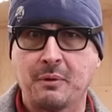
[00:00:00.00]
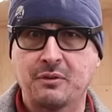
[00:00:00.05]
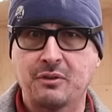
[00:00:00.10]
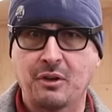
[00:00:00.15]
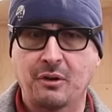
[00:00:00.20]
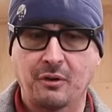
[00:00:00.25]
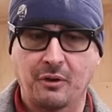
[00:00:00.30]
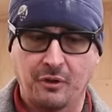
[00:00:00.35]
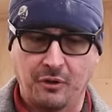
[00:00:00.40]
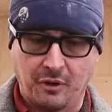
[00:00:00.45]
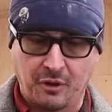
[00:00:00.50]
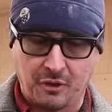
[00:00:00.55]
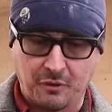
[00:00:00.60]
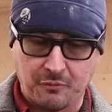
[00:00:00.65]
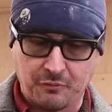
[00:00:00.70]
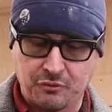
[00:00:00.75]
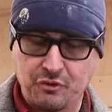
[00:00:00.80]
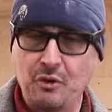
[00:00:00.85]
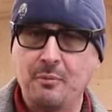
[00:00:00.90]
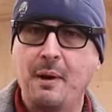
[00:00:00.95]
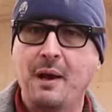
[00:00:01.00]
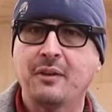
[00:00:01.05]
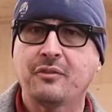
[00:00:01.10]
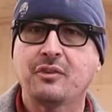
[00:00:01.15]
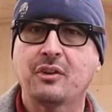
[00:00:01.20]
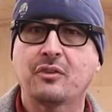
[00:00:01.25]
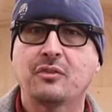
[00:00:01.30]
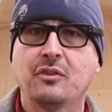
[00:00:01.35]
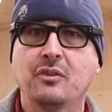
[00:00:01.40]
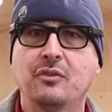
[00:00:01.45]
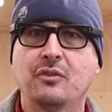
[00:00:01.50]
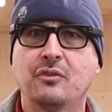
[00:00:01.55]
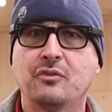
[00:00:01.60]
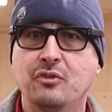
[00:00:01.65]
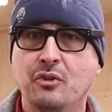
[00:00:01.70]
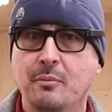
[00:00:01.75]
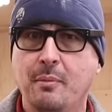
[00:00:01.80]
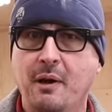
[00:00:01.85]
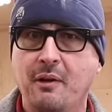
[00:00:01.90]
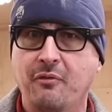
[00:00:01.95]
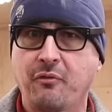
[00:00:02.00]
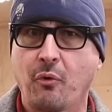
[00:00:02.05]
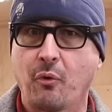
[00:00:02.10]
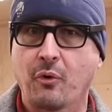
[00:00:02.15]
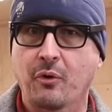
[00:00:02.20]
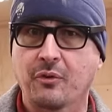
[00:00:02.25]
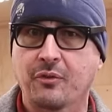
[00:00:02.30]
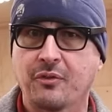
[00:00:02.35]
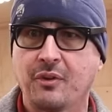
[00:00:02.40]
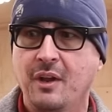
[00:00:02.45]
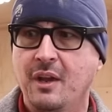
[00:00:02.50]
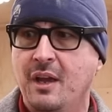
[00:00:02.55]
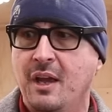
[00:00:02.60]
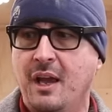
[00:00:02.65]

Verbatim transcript: material, two by sixes and two by fours.